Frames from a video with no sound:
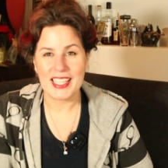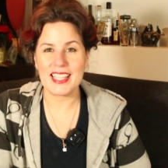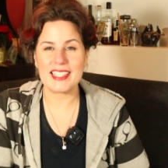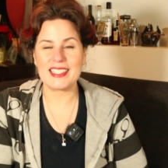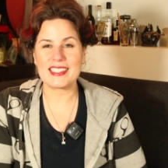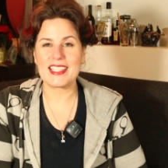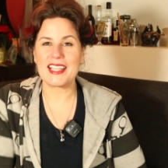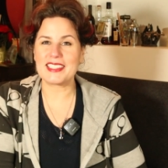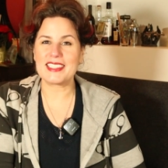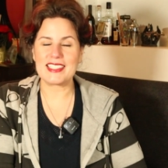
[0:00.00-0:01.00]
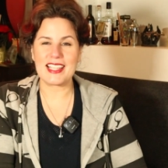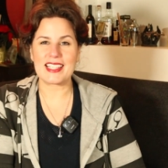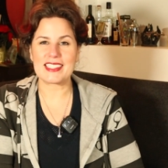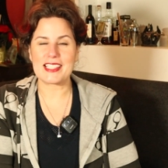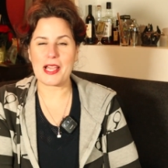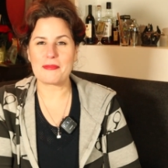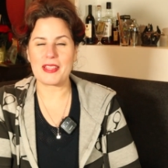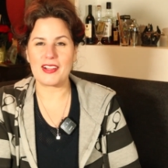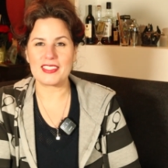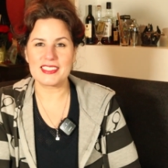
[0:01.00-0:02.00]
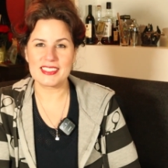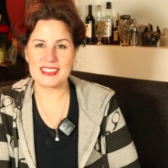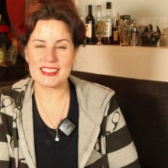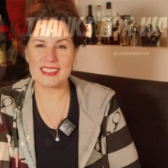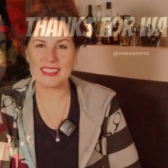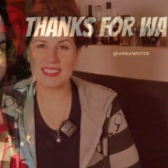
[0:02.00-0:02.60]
And until next time, y'all.